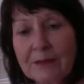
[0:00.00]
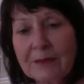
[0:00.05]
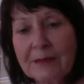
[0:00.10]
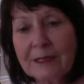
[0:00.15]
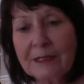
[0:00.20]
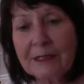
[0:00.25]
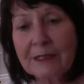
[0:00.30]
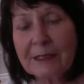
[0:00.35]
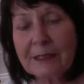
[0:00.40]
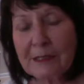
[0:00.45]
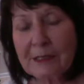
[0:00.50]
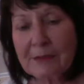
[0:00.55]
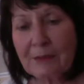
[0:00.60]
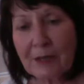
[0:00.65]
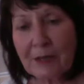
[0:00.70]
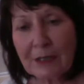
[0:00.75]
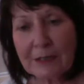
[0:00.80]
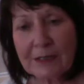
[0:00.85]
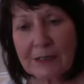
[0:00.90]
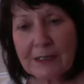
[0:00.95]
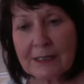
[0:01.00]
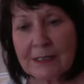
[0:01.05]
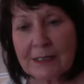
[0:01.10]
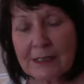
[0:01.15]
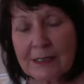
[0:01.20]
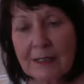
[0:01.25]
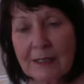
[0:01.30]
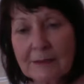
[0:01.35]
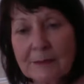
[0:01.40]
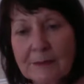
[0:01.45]
as far as
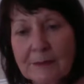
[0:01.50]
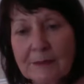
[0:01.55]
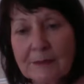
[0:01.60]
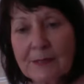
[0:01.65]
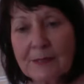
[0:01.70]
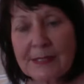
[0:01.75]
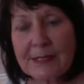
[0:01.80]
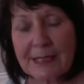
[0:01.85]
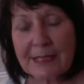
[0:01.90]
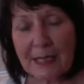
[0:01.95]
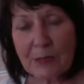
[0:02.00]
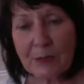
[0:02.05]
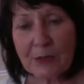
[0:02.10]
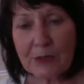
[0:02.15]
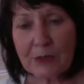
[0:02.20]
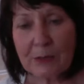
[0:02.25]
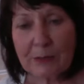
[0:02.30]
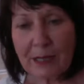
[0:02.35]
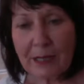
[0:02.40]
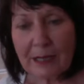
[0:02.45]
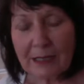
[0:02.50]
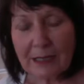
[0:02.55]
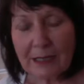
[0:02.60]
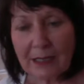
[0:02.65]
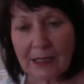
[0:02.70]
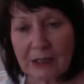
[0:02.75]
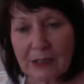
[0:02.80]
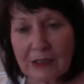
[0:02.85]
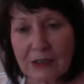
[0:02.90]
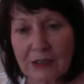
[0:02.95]
staying with the main
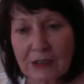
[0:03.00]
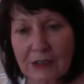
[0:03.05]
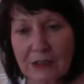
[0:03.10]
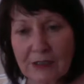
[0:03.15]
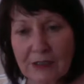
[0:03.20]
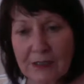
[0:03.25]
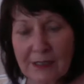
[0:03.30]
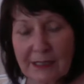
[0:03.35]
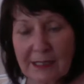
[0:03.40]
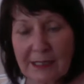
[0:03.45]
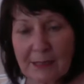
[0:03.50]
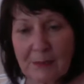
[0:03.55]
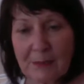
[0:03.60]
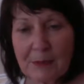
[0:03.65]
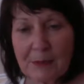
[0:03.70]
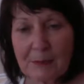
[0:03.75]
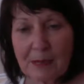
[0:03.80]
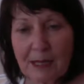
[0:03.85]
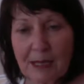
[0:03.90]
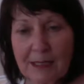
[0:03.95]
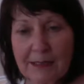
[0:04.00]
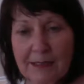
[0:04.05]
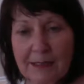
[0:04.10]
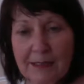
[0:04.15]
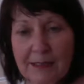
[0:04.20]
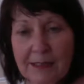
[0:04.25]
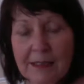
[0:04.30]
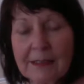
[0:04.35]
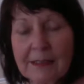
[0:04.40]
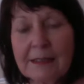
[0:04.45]
character, keep in mind
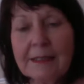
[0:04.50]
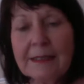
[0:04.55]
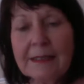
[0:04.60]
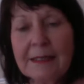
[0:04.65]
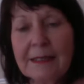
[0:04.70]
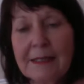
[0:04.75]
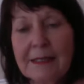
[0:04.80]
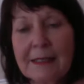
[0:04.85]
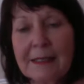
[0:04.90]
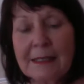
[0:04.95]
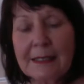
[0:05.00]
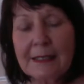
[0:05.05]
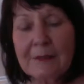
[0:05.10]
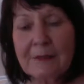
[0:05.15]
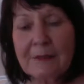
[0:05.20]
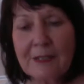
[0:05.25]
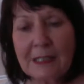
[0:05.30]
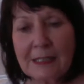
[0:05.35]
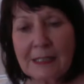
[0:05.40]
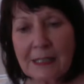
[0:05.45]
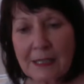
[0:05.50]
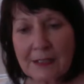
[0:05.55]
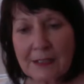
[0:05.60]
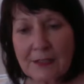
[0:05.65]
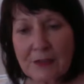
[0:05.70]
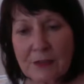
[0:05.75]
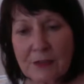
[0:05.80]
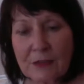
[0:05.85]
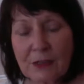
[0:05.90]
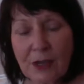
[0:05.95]
that if he
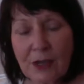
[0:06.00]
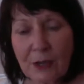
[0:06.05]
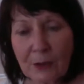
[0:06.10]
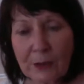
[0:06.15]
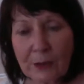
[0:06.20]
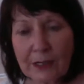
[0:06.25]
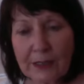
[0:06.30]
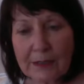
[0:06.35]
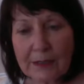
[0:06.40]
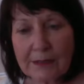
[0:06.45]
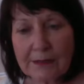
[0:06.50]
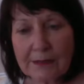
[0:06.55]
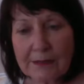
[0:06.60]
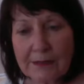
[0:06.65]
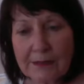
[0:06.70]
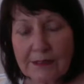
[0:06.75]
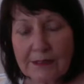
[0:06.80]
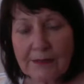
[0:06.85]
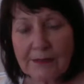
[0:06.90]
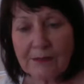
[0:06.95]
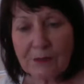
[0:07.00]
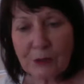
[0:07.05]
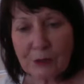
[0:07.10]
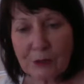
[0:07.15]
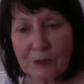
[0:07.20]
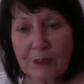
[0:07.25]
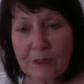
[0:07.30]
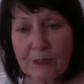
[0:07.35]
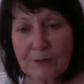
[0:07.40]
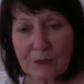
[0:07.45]
doesn't know it,
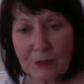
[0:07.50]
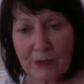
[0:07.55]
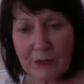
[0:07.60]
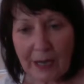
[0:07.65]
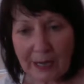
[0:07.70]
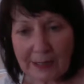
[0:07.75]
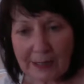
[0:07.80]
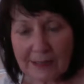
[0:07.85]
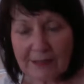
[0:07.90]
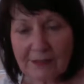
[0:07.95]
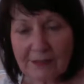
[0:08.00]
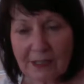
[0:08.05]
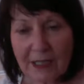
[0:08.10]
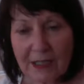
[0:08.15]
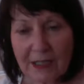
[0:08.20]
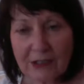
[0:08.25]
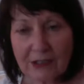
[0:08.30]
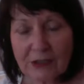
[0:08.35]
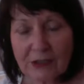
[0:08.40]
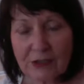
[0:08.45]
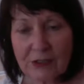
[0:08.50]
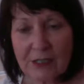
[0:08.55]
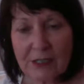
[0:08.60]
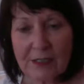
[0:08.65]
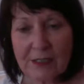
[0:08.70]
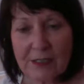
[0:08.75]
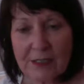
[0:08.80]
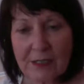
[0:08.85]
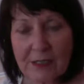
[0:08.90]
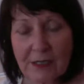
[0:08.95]
if your active character
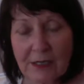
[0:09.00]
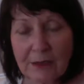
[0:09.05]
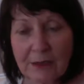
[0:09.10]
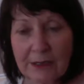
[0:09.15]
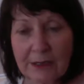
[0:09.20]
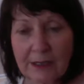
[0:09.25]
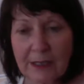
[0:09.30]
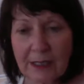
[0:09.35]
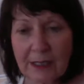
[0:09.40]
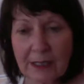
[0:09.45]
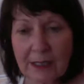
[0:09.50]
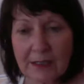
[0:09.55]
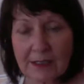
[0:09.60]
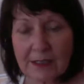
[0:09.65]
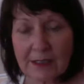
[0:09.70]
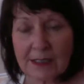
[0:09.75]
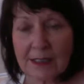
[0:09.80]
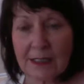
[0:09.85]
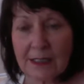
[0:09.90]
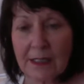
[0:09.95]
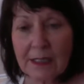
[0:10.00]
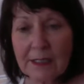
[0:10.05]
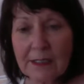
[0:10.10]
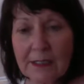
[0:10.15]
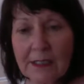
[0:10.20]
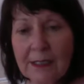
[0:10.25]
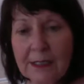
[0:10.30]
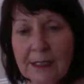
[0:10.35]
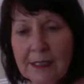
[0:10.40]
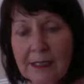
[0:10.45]
doesn't know it, you can't see it.
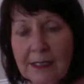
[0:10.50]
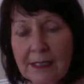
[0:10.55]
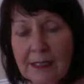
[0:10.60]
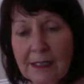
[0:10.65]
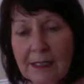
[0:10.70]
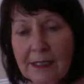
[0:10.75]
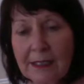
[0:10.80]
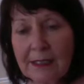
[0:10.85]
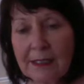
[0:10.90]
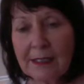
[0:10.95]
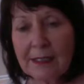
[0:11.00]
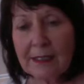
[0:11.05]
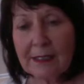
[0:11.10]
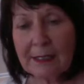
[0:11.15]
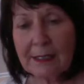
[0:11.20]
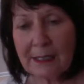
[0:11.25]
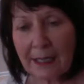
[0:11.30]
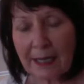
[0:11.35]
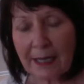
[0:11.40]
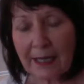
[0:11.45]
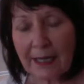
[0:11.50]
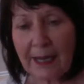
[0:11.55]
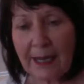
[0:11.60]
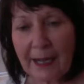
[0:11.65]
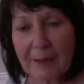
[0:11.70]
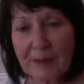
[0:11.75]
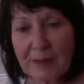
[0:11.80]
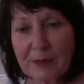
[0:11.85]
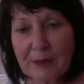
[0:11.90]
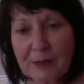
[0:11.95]
It can't
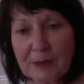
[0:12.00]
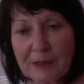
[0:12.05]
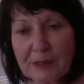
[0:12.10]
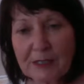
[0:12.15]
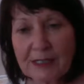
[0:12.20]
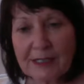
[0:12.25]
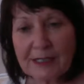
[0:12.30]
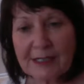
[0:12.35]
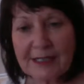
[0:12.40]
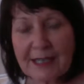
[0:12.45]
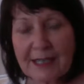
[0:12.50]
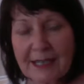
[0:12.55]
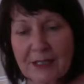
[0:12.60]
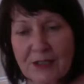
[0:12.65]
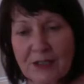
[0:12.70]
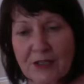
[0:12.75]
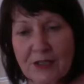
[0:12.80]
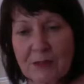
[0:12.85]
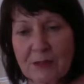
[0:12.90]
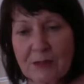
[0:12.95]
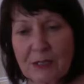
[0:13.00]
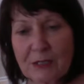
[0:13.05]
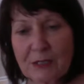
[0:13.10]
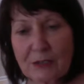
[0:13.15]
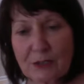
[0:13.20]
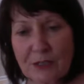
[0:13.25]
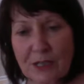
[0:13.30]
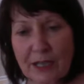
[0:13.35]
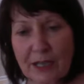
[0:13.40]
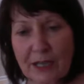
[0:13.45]
happen, because that just means
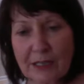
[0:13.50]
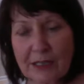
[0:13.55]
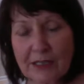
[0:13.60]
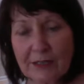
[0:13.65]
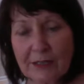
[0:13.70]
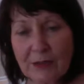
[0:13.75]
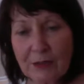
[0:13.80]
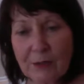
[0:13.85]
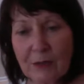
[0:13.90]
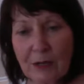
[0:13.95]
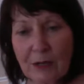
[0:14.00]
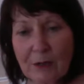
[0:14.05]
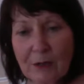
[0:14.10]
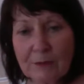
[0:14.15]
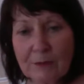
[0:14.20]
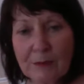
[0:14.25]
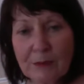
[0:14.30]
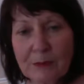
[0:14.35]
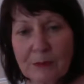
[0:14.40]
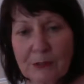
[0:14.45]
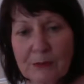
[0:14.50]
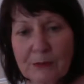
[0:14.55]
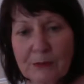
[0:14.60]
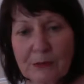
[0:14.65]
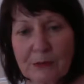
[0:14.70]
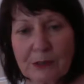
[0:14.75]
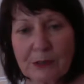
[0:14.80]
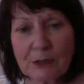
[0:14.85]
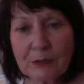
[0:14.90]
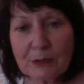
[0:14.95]
you're getting in the wrong point of
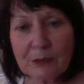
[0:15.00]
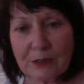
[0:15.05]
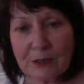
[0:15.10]
view, or